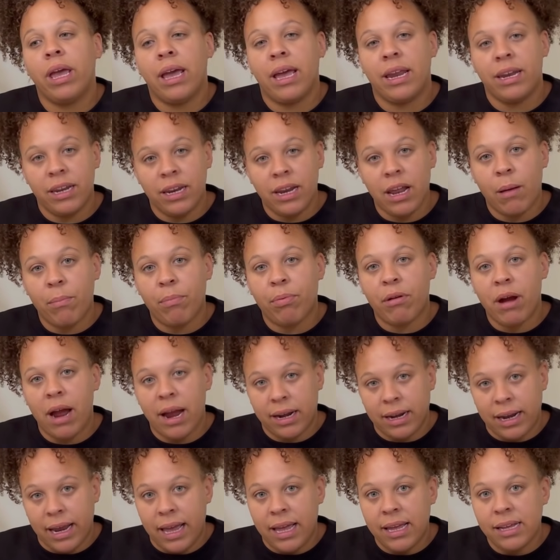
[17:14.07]
ended up
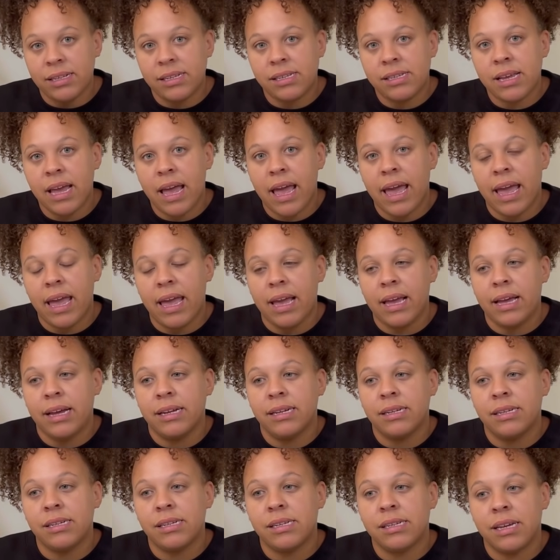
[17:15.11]
pregnant
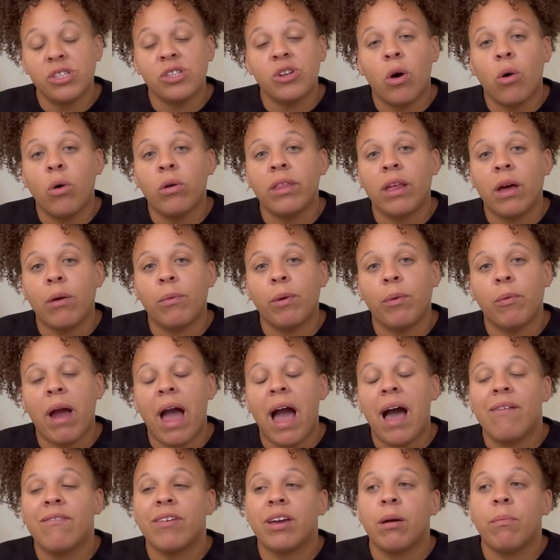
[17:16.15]
and told that we were
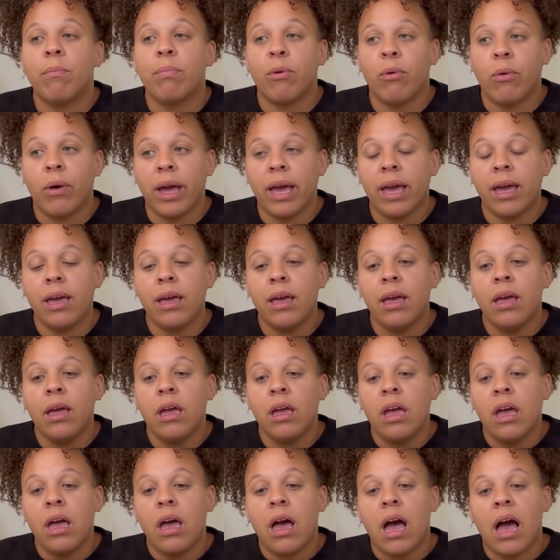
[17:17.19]
having a boy,
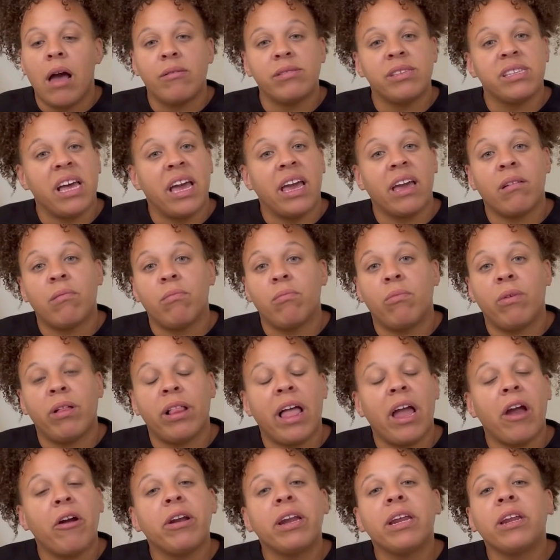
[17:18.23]
I was like, well,
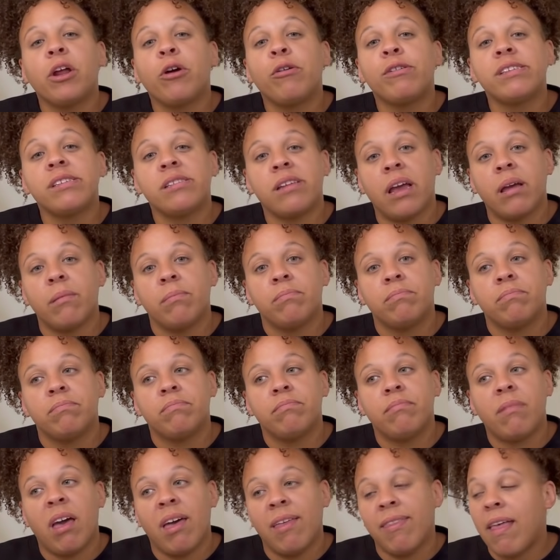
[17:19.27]
I already know his name.
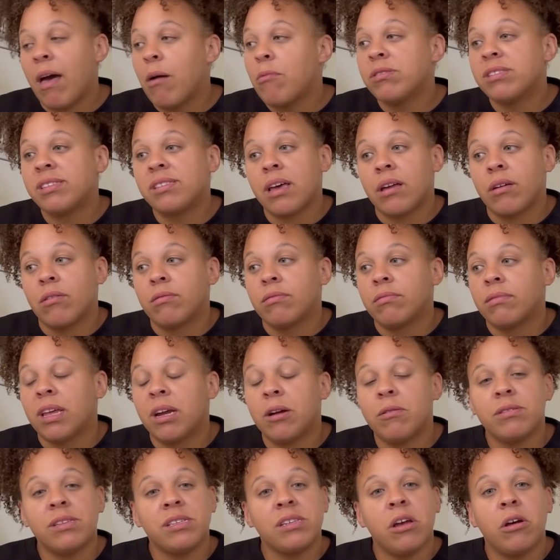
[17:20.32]
And that was settled. There
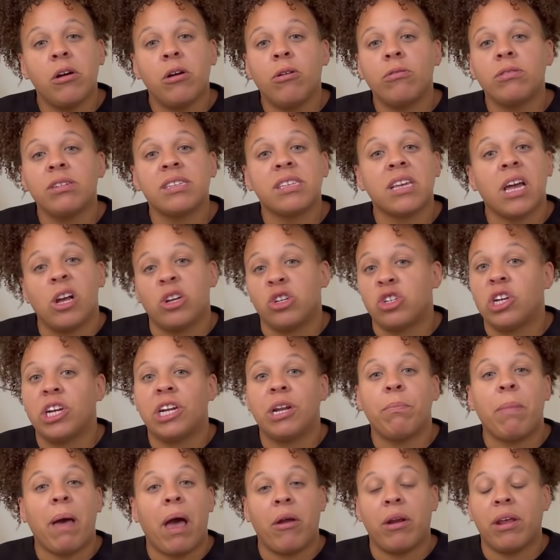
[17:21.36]
was no discussion
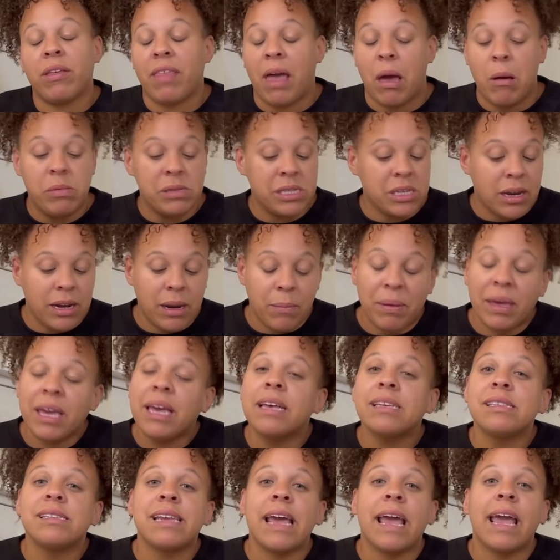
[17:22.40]
about it. That was going to be
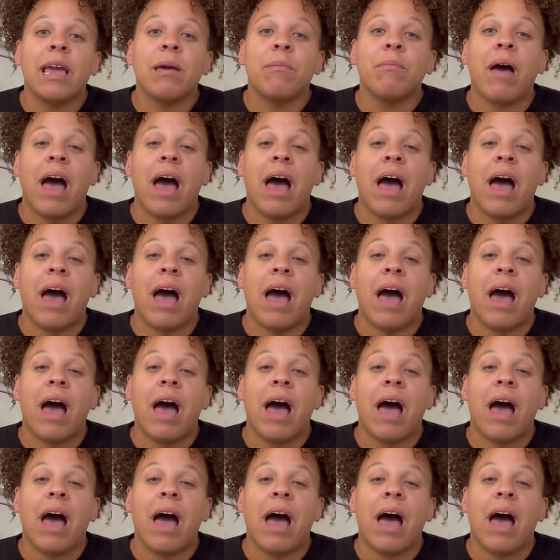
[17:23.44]
his name.